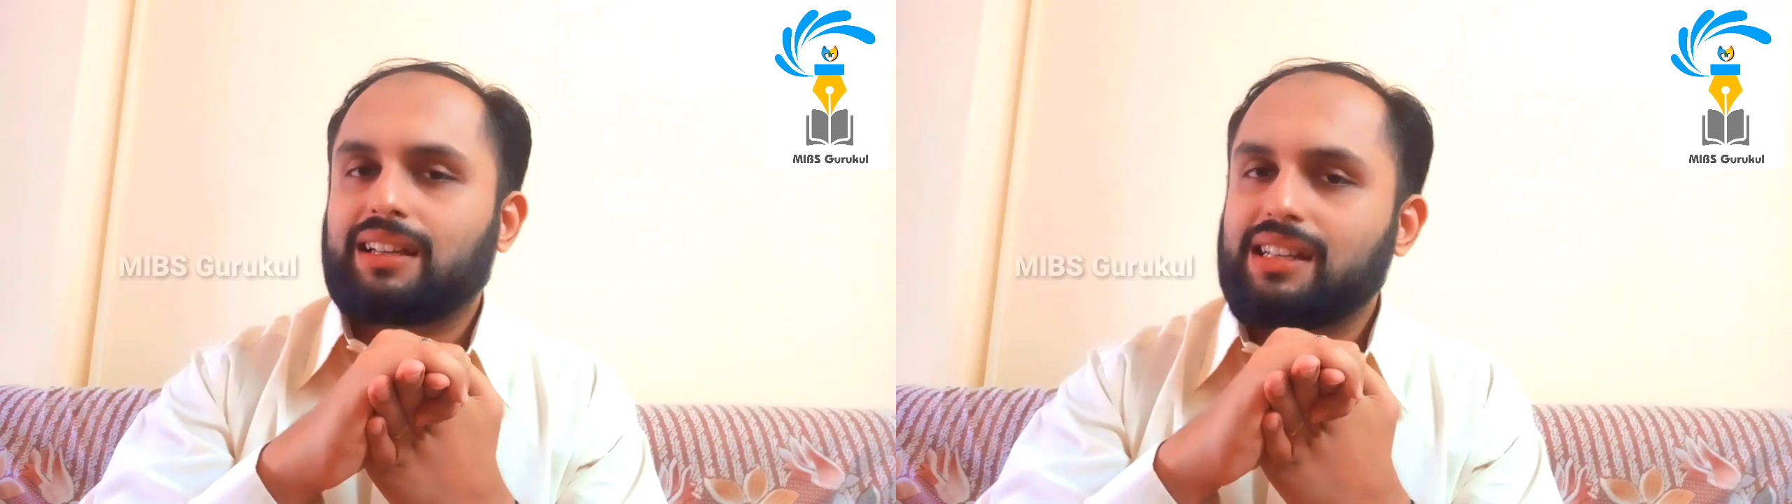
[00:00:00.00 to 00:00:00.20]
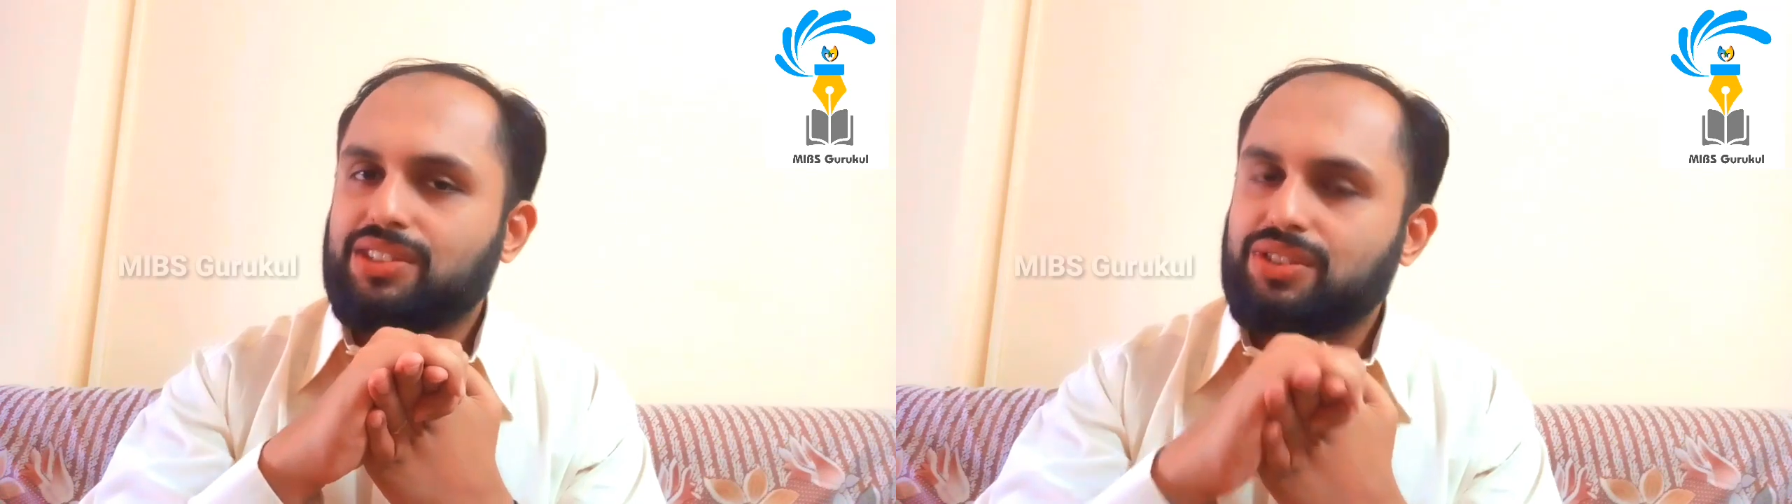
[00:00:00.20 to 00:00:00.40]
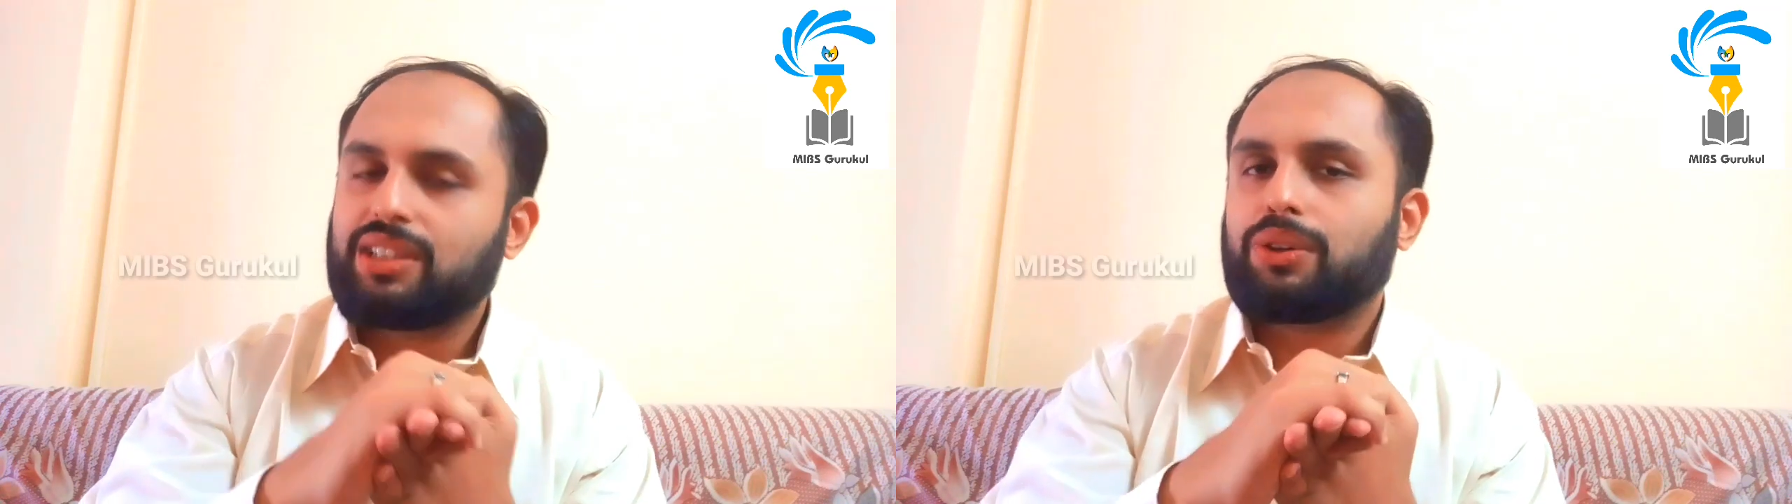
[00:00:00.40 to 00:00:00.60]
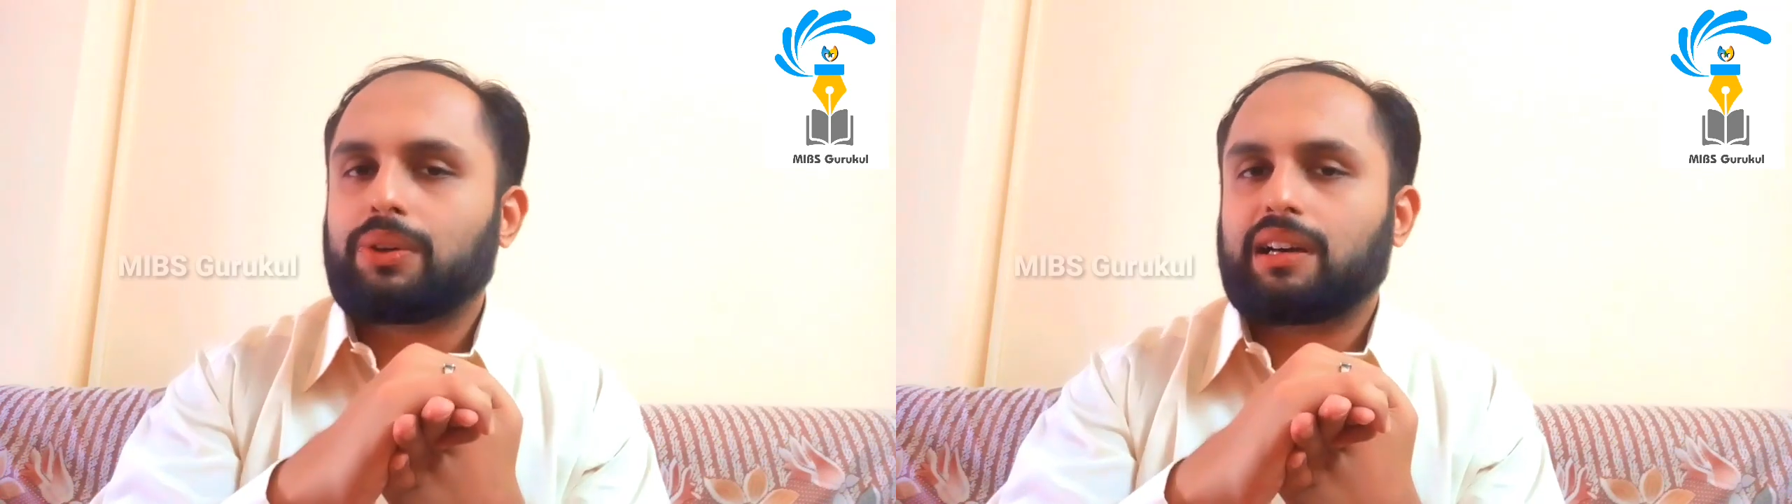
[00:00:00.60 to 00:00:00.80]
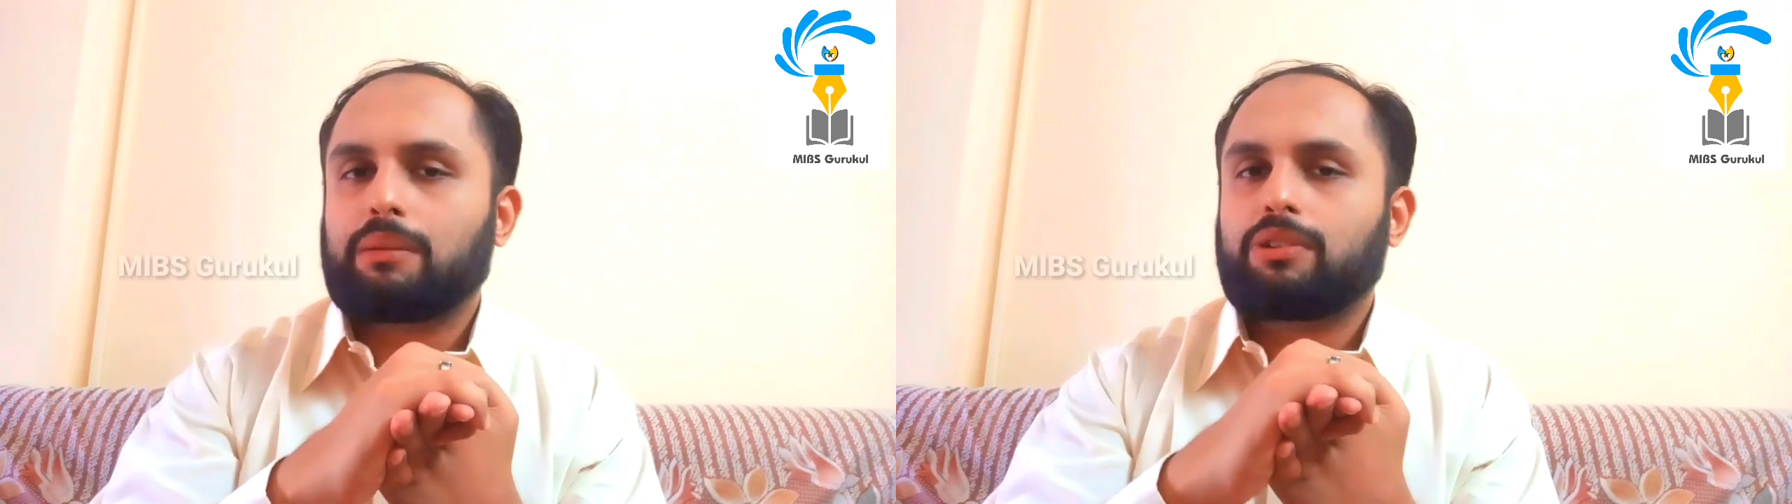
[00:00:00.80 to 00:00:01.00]
listing
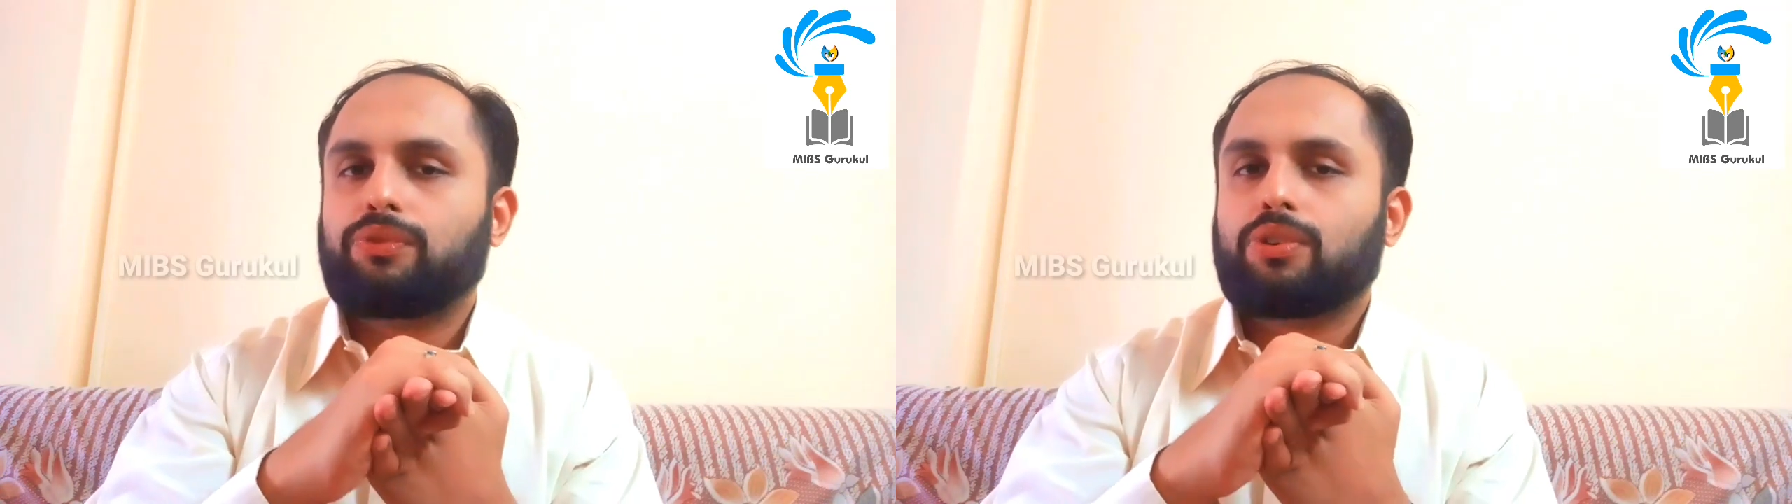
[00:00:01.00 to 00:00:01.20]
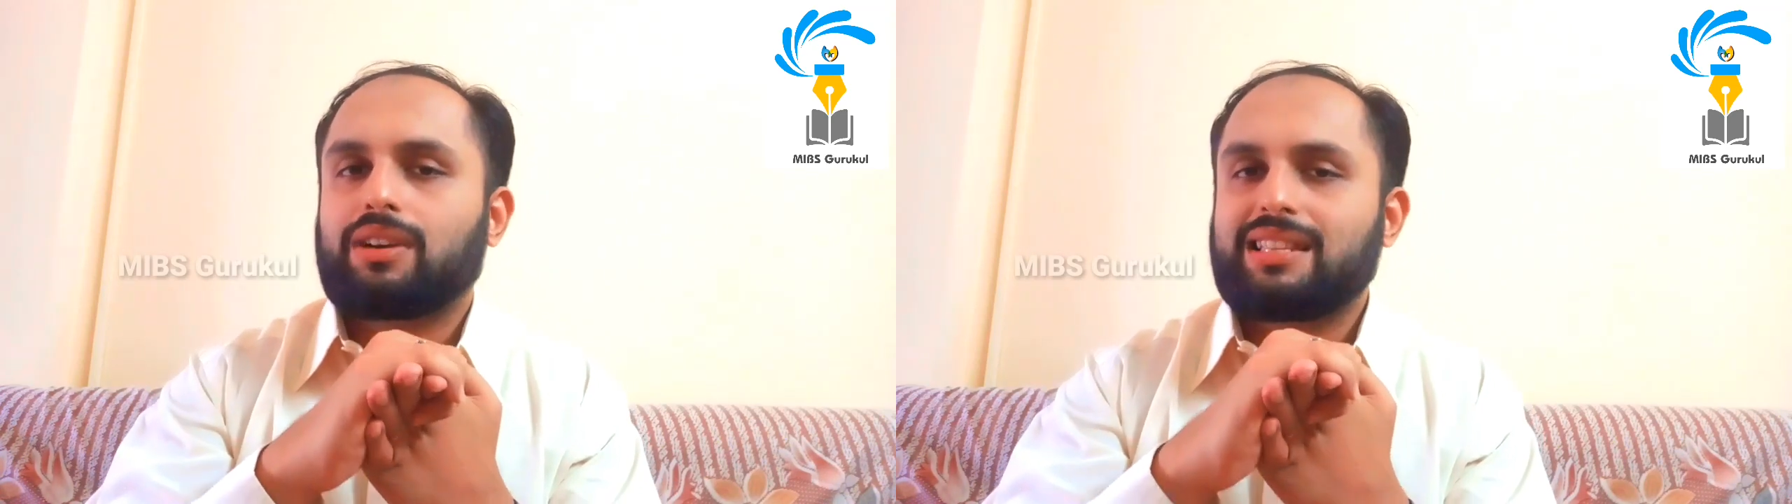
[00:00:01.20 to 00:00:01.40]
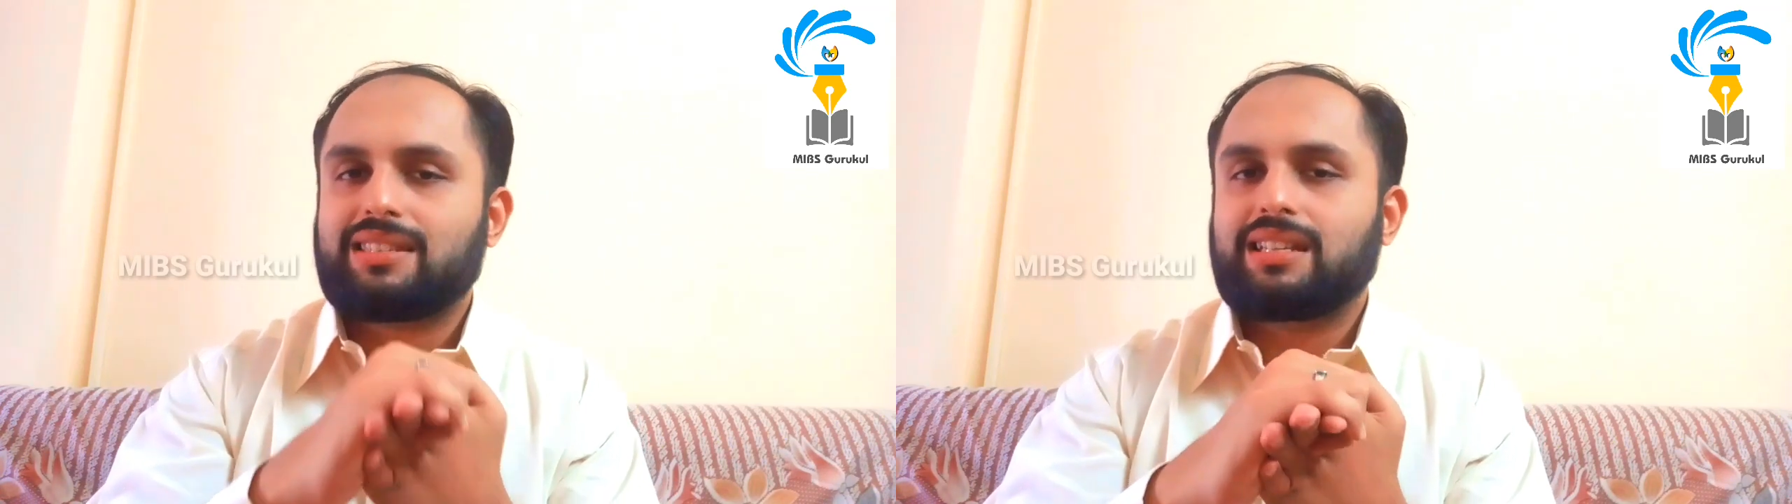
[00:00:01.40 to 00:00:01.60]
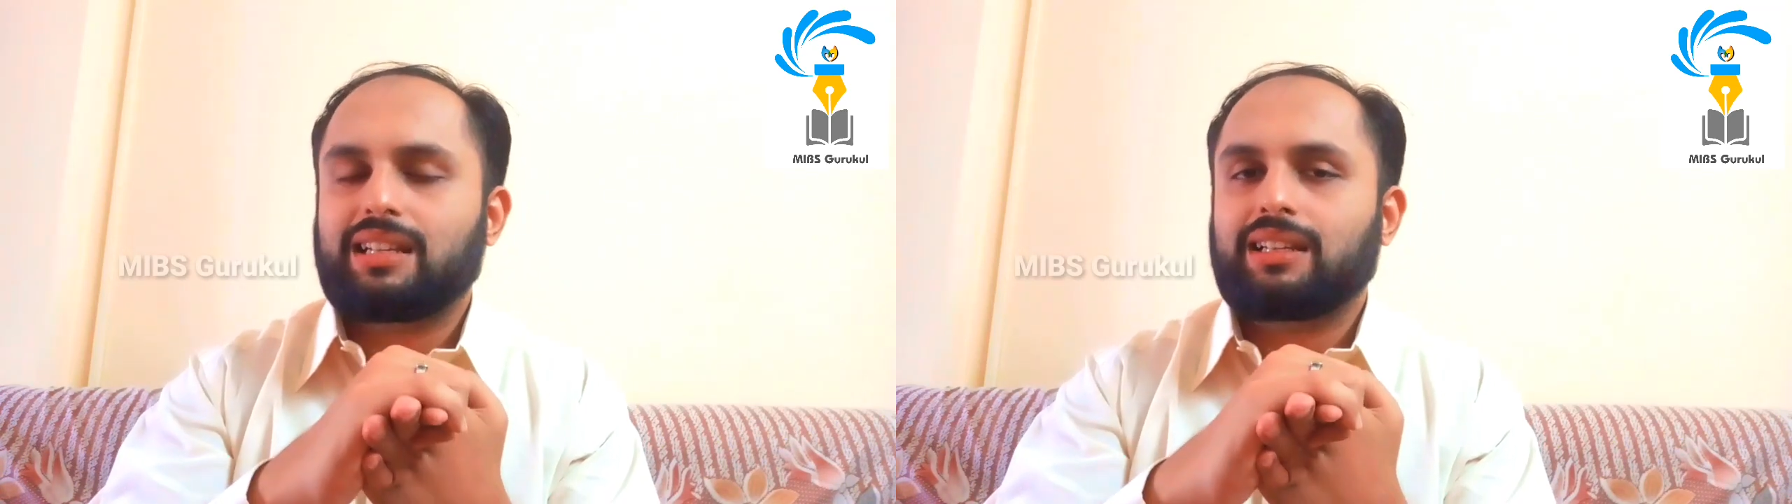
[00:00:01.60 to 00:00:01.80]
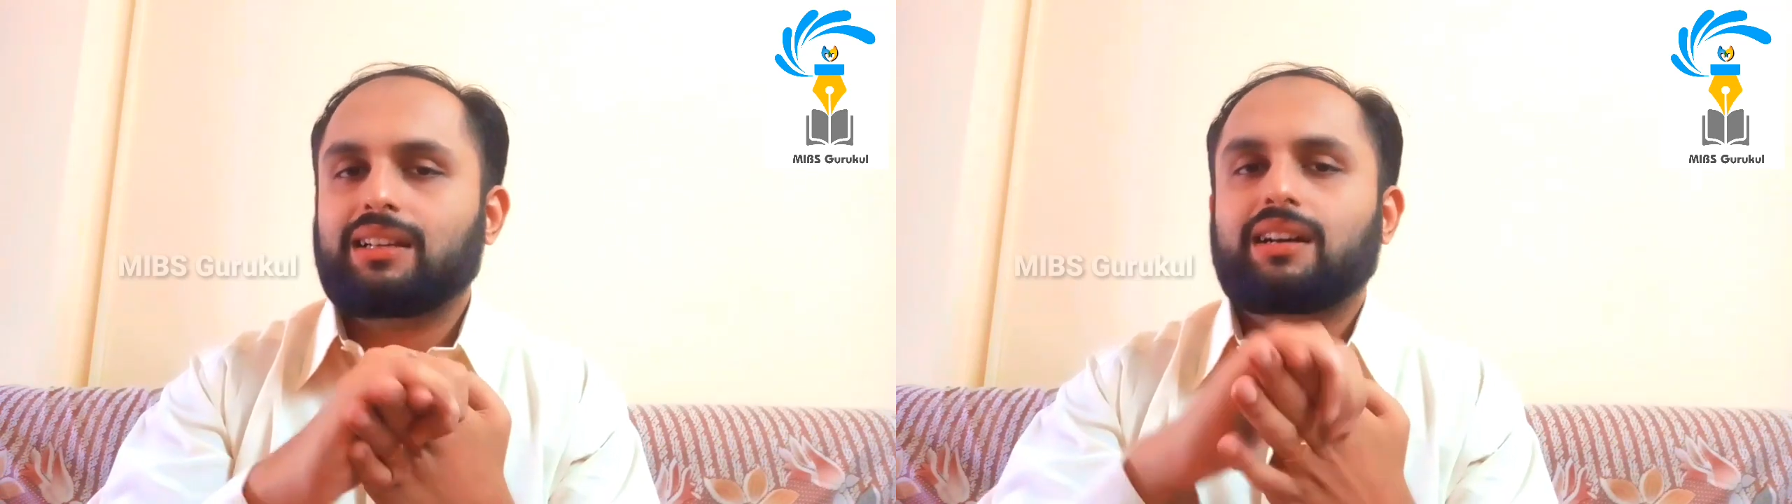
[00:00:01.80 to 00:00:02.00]
requirement for
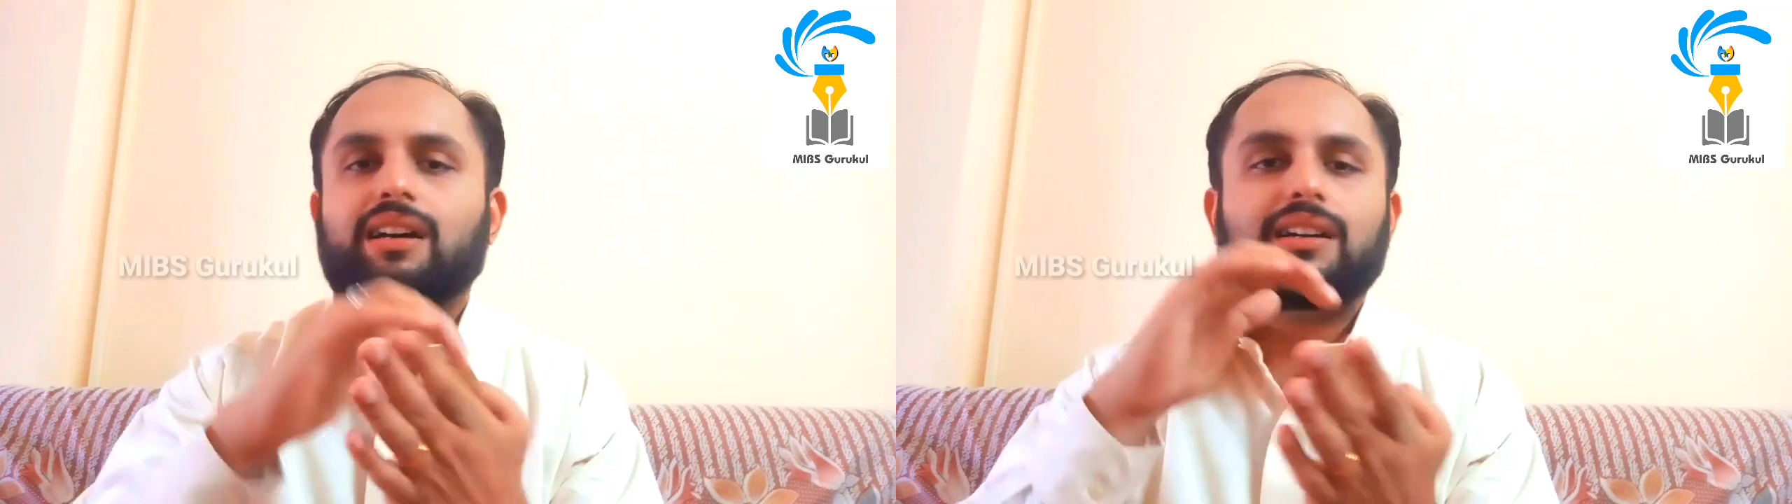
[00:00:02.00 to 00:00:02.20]
listing